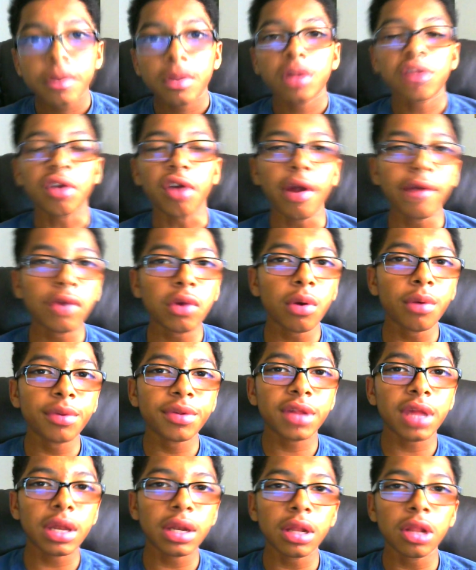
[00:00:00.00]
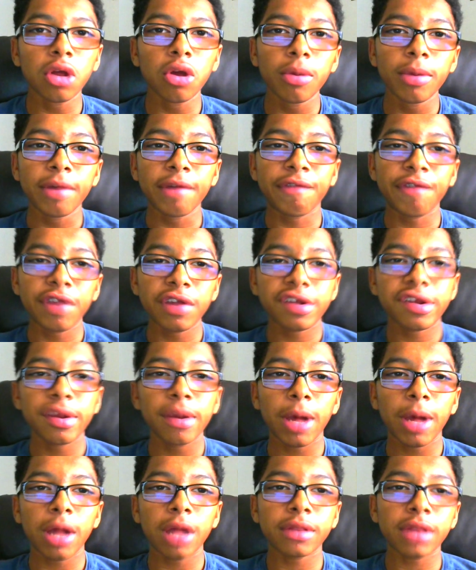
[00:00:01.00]
So everyone was getting a little bit fishy
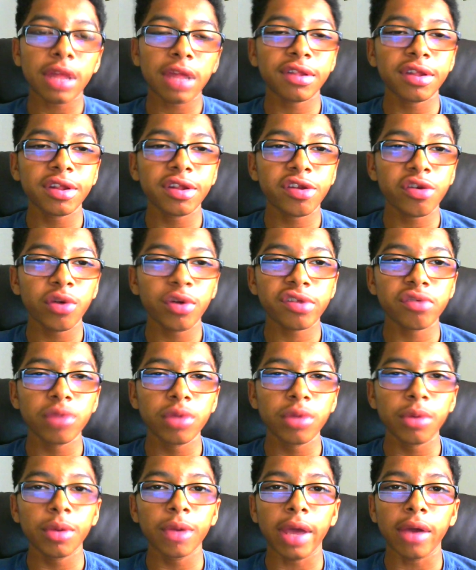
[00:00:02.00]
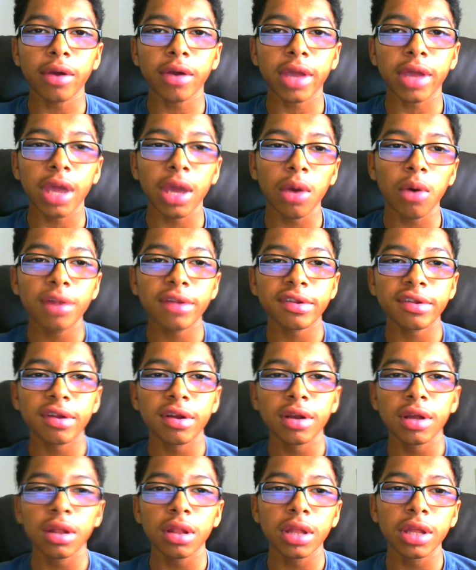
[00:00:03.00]
about that situation. We were like, okay, why is there
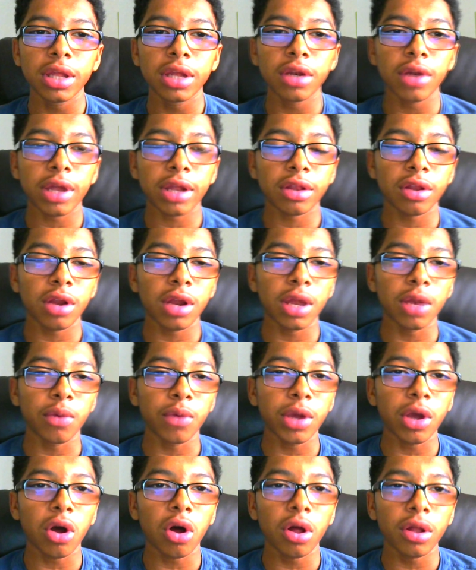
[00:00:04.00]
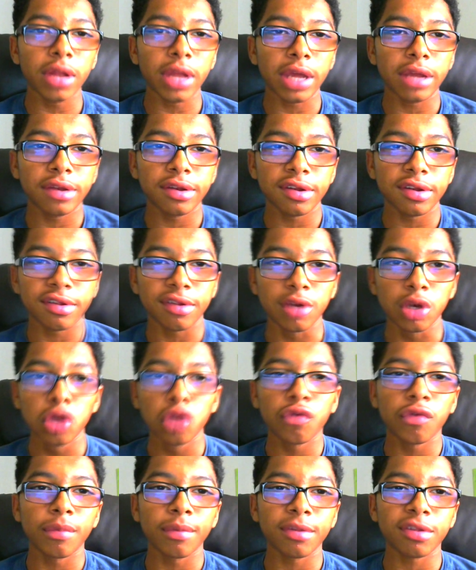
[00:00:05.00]
another lead director? And we all like just
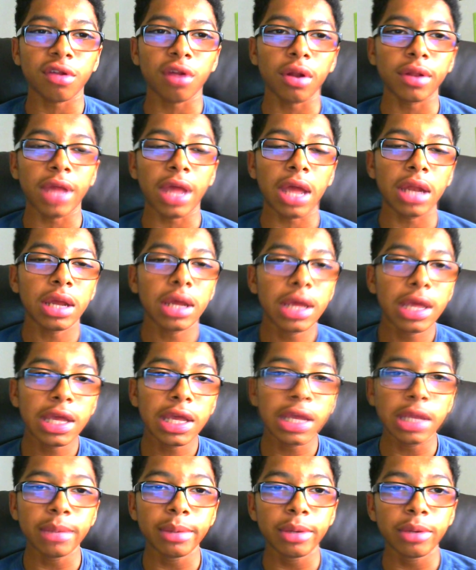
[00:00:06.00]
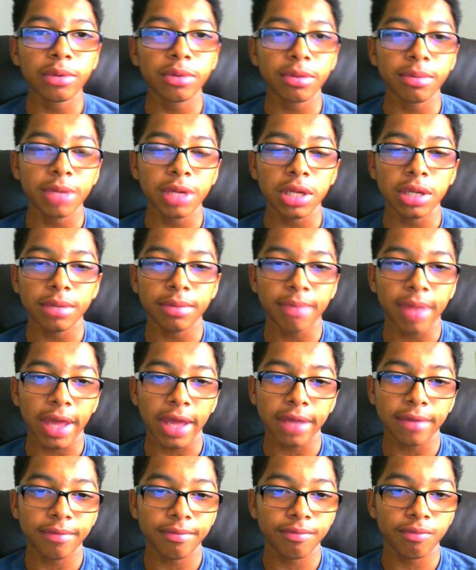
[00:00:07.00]
knew from the start that he'd either be
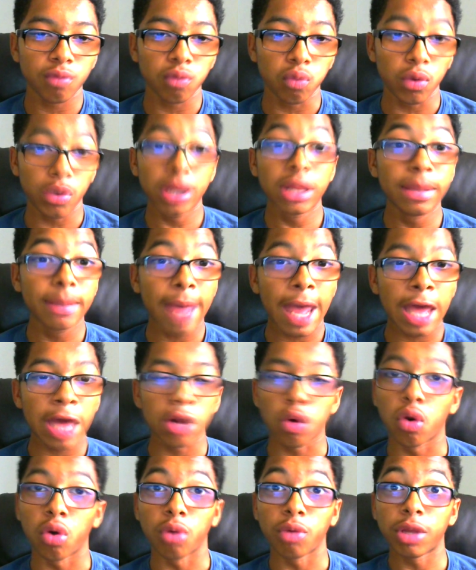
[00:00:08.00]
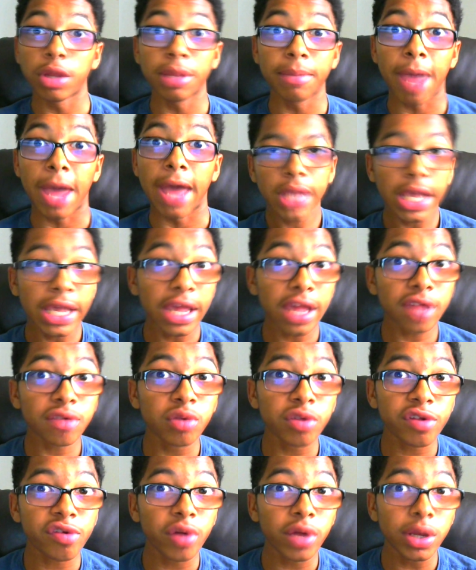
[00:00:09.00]
like really bad or really bad. And guess
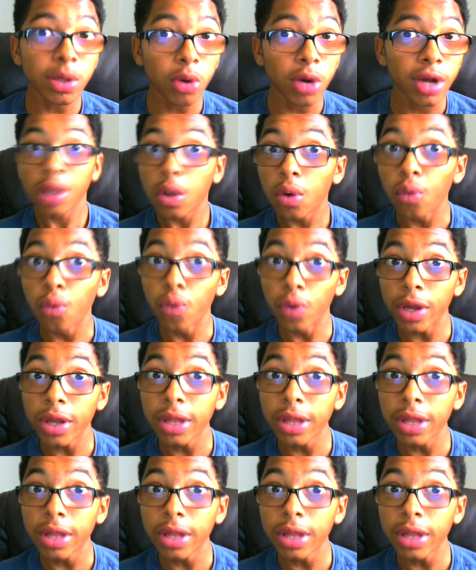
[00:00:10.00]
which one he was? Really